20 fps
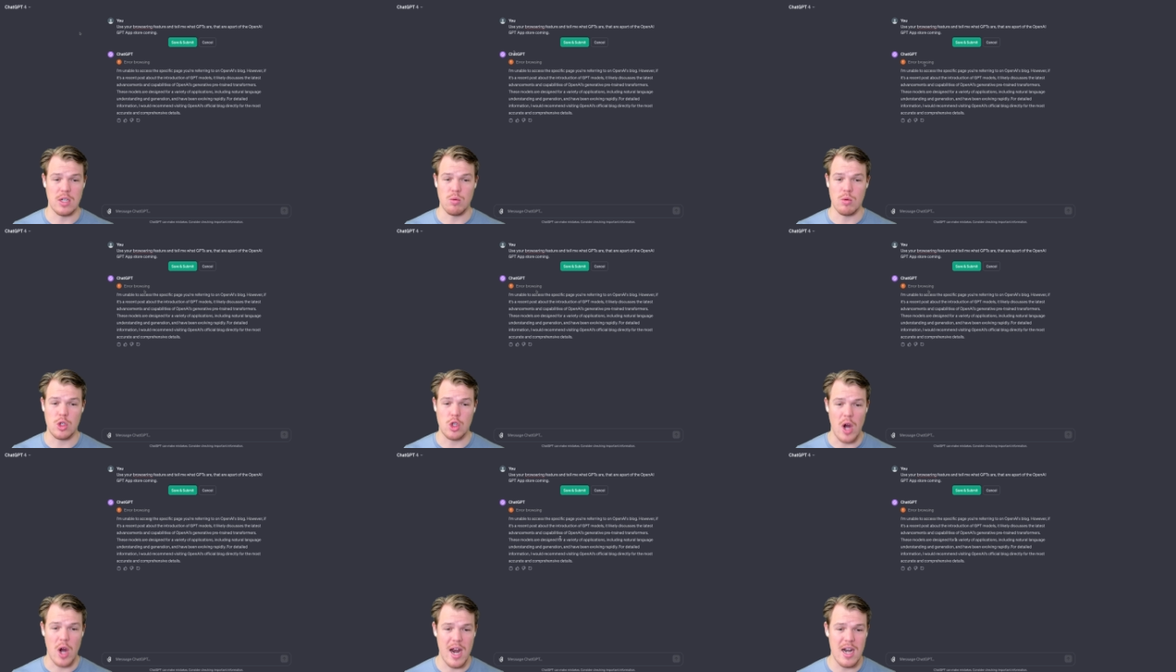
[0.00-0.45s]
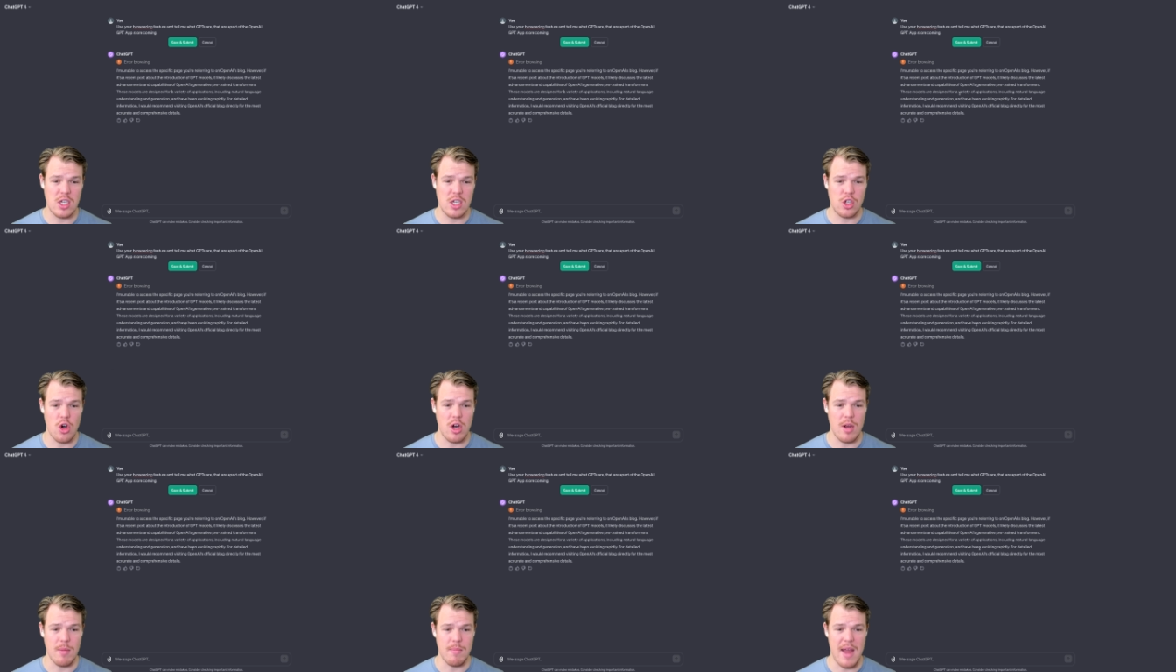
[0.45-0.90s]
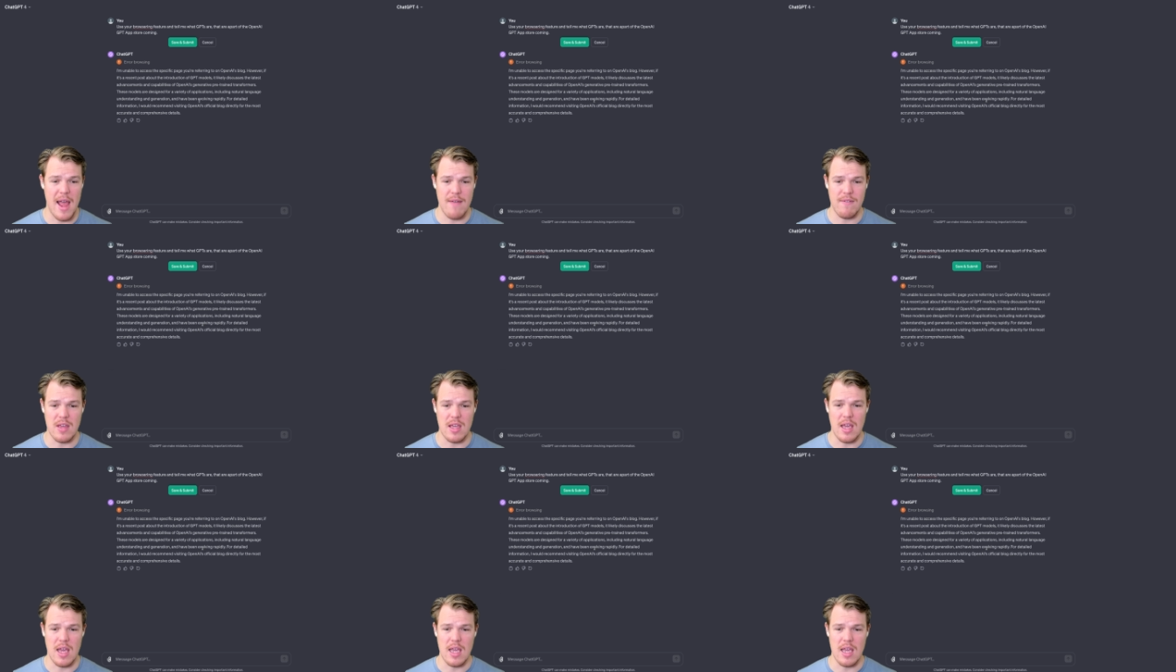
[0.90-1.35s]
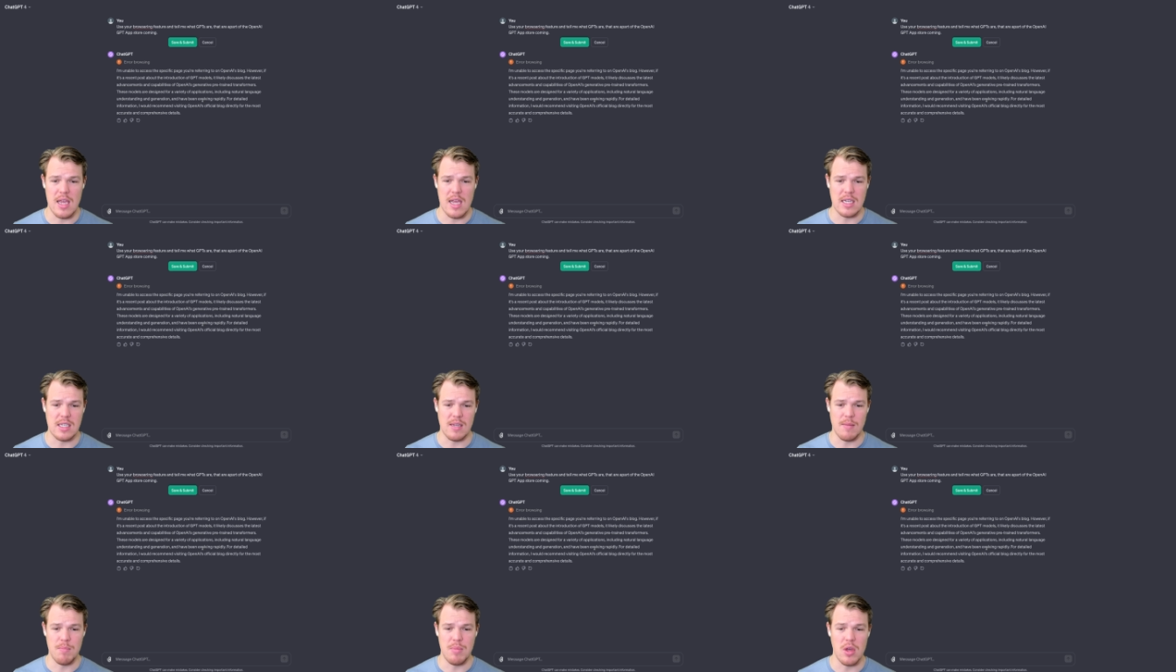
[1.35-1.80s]
we're trying to circumnavigate
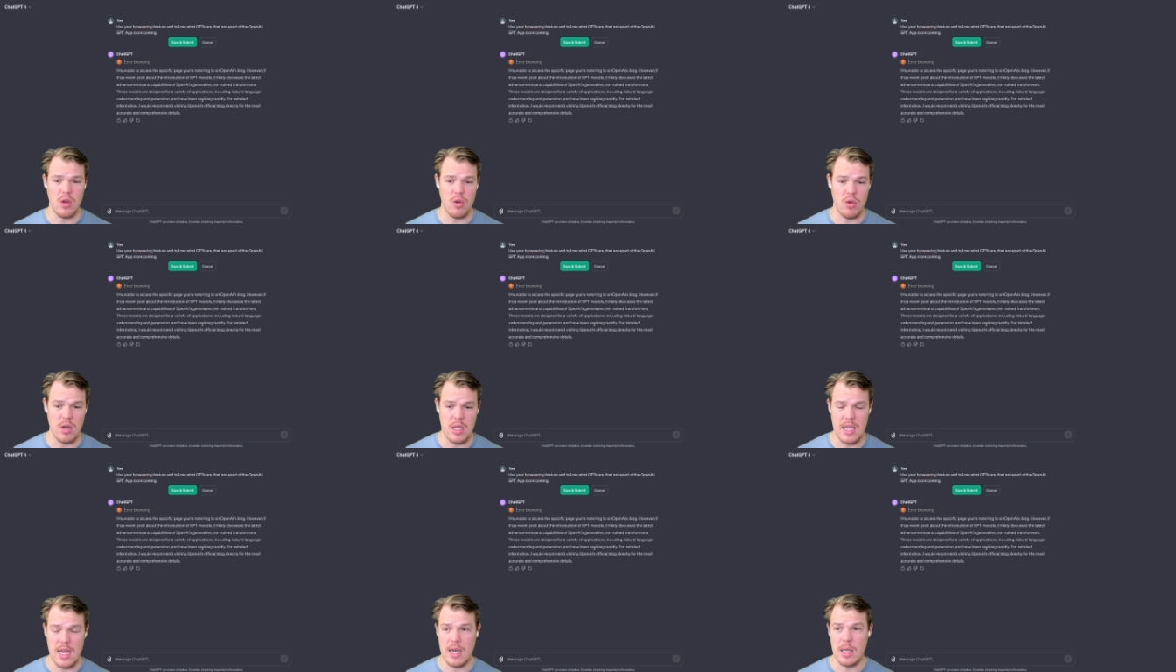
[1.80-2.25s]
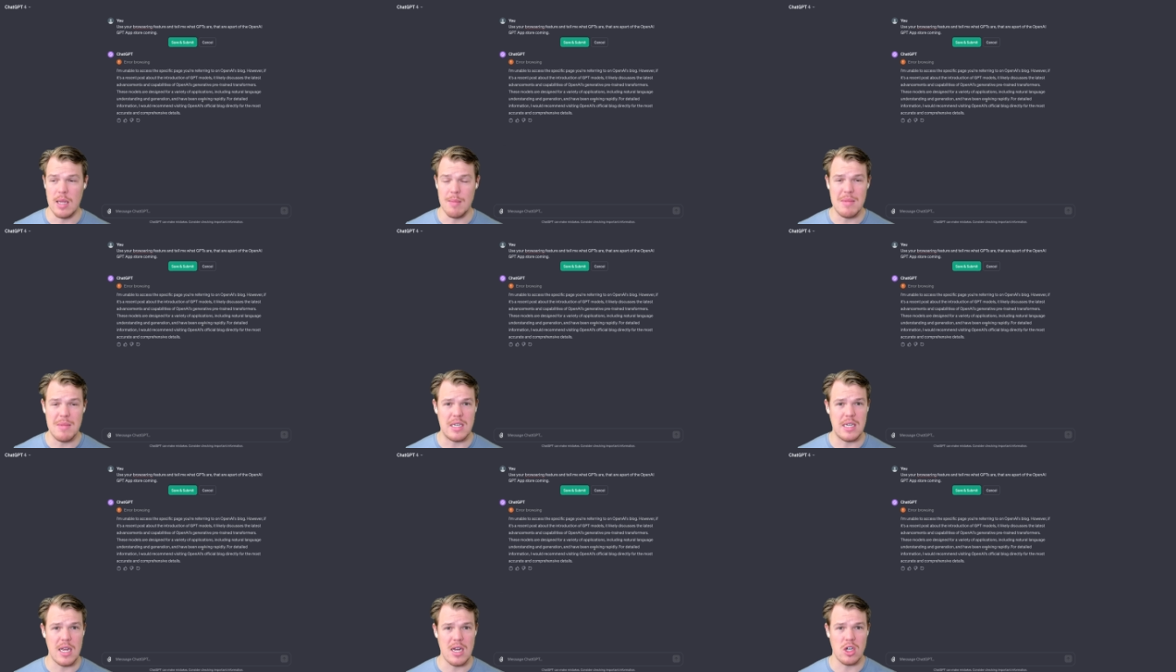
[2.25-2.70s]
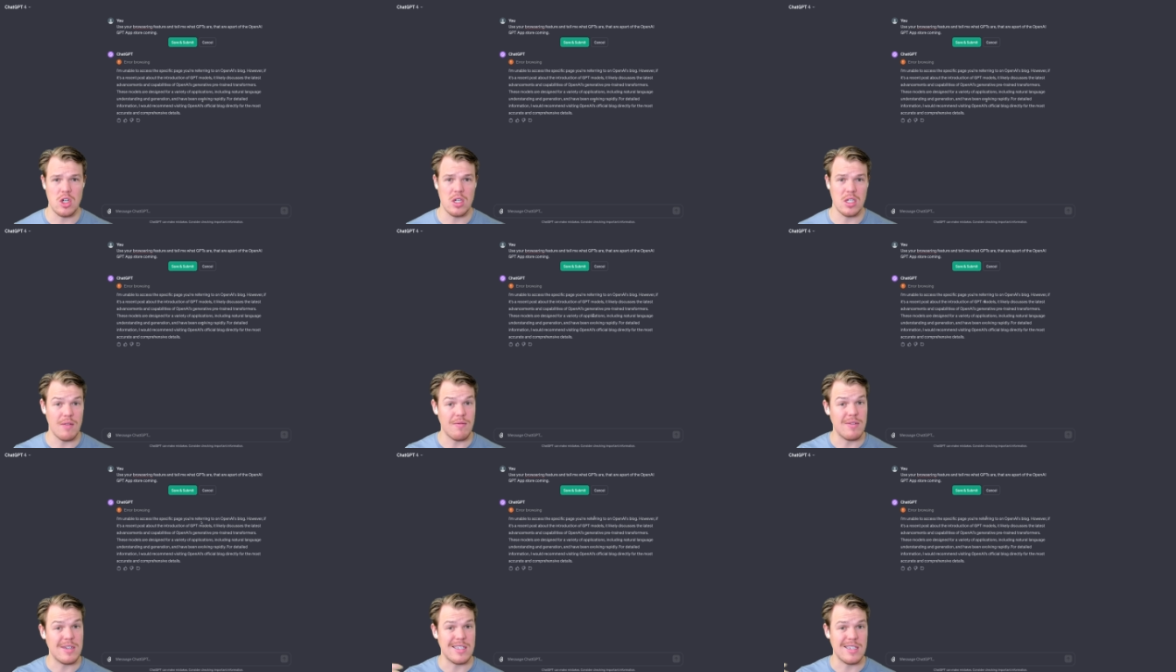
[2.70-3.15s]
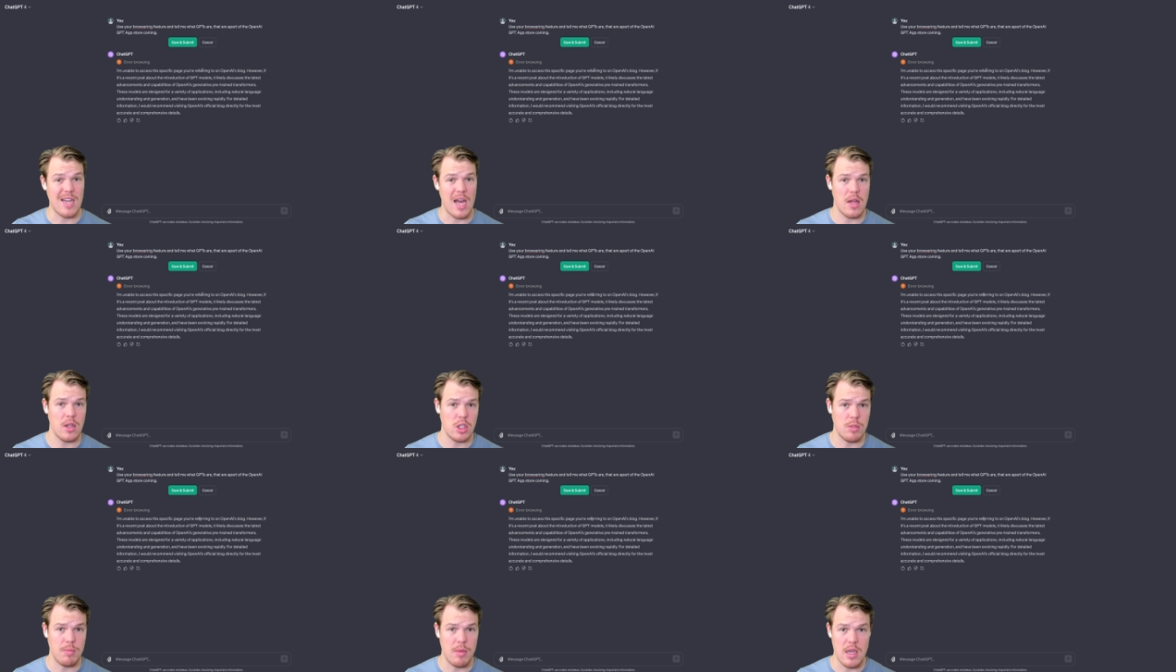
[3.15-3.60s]
its ability and limitations of its
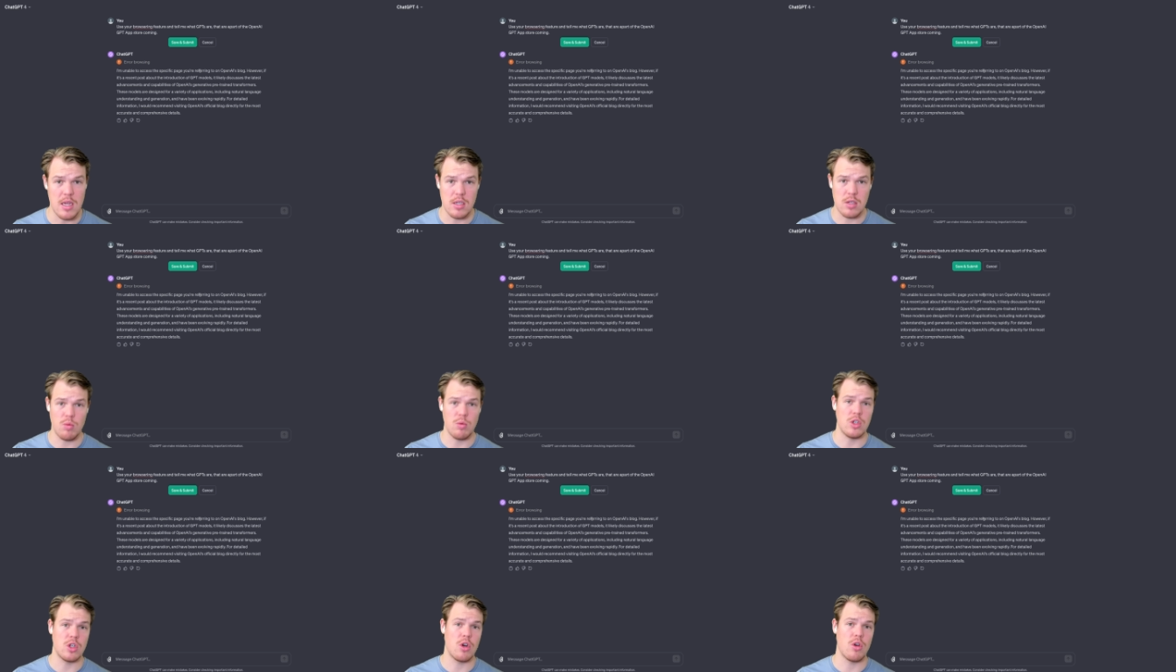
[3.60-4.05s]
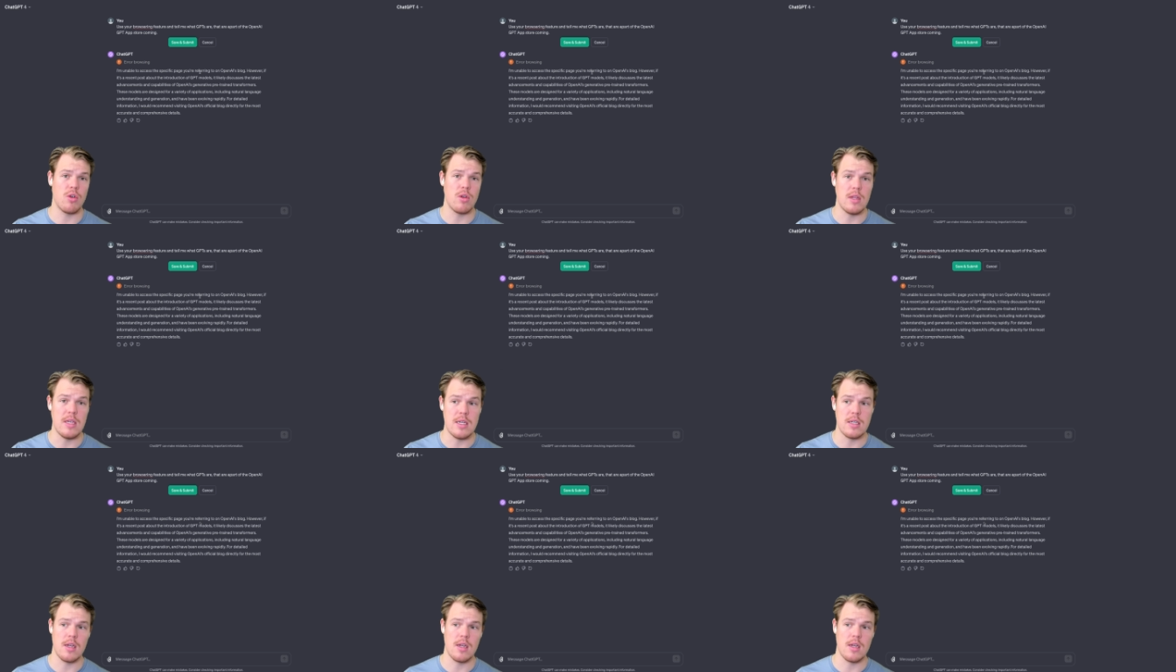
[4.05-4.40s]
knowledge base, which currently is